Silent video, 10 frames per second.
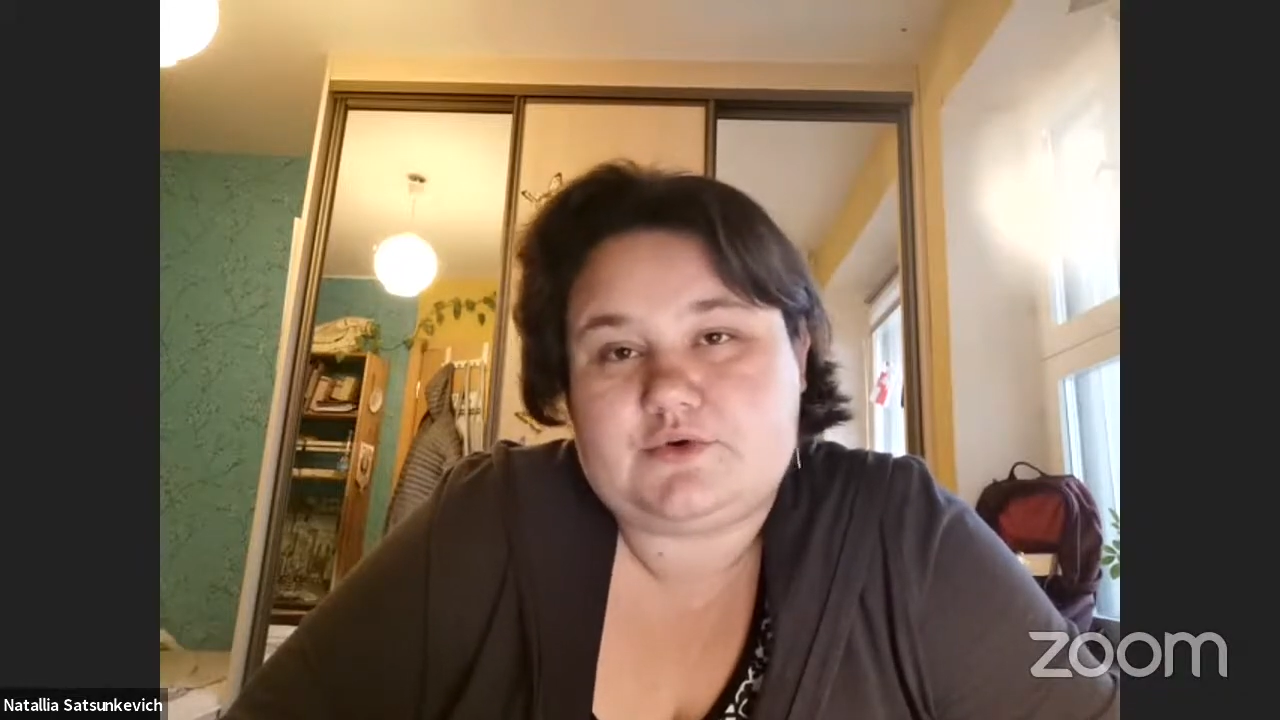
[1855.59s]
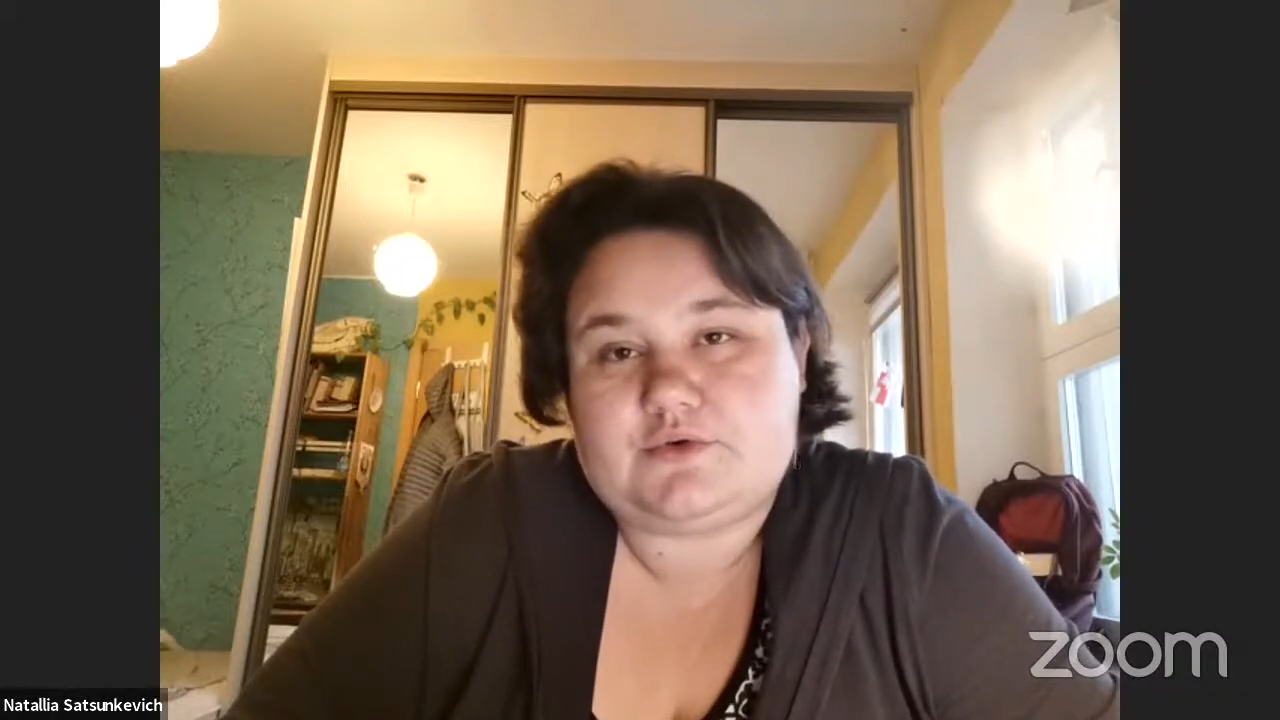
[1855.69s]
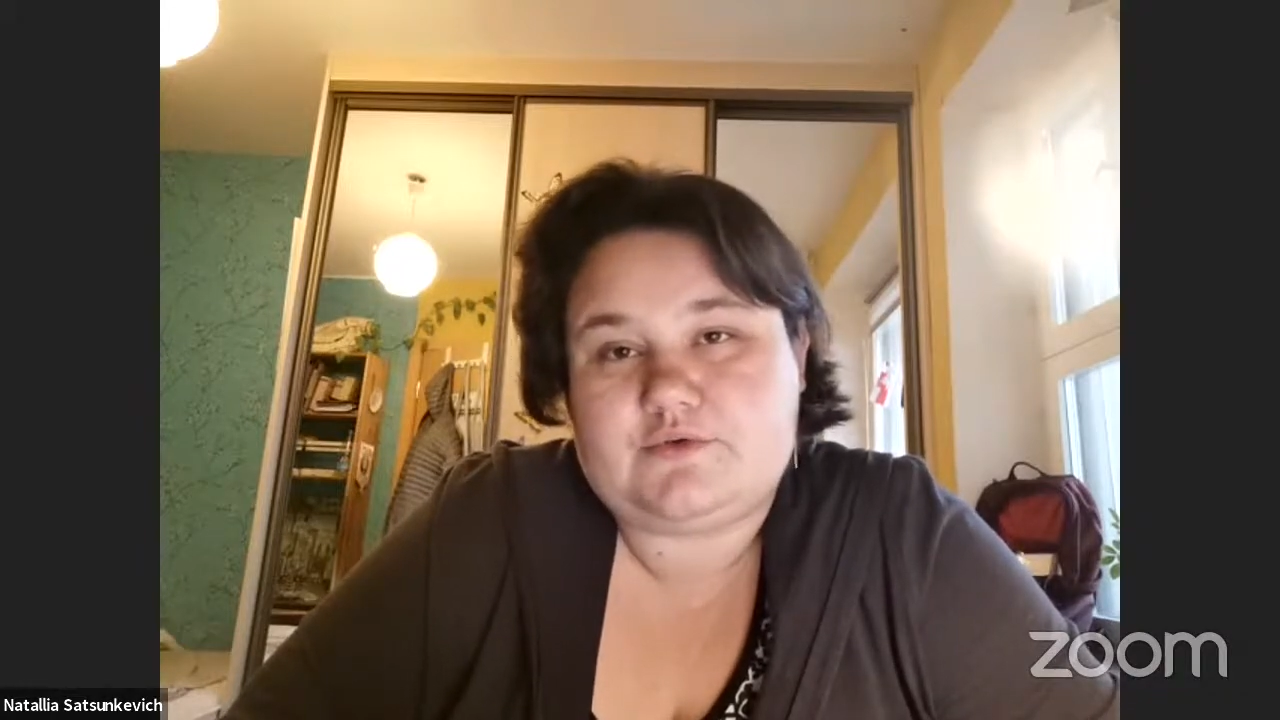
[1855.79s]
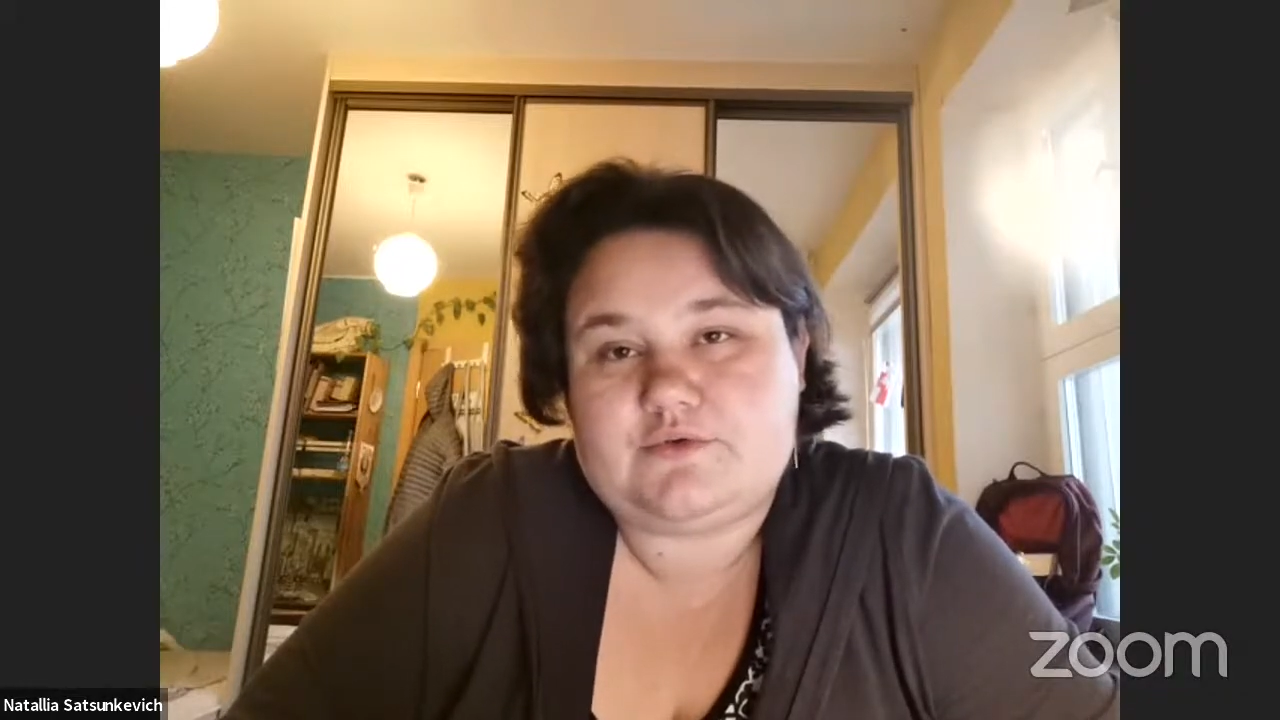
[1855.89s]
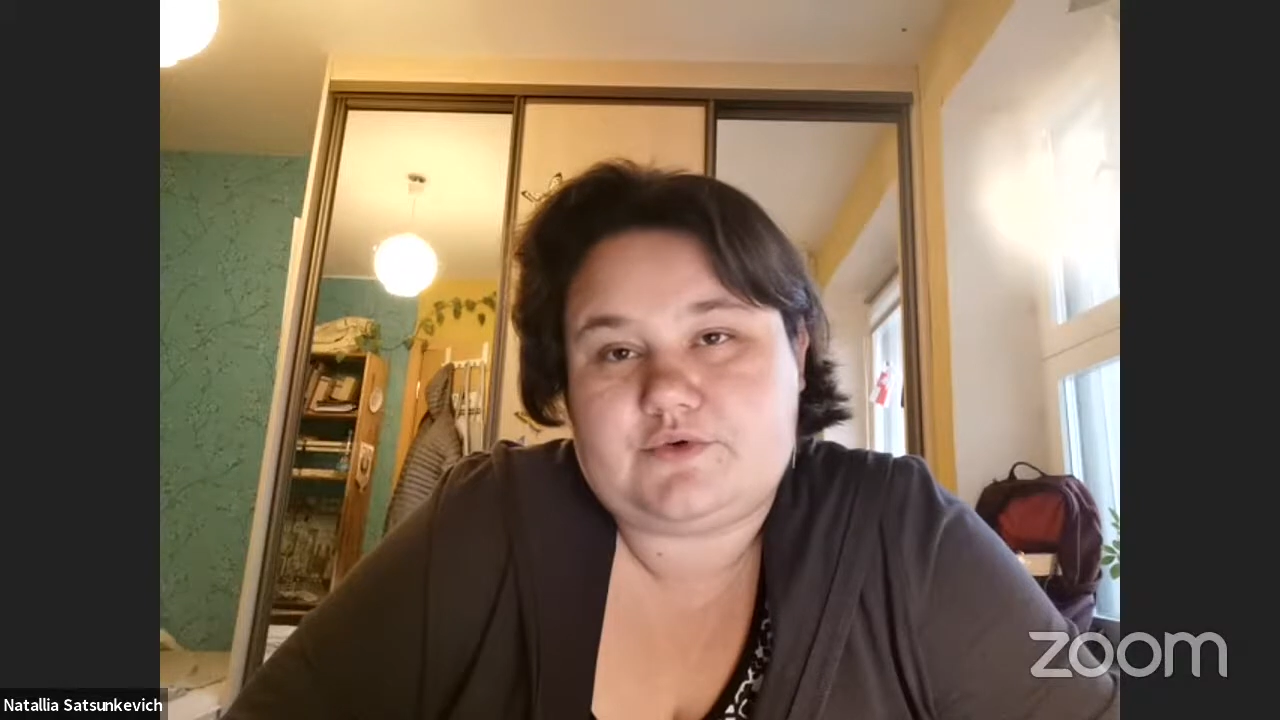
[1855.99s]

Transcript: of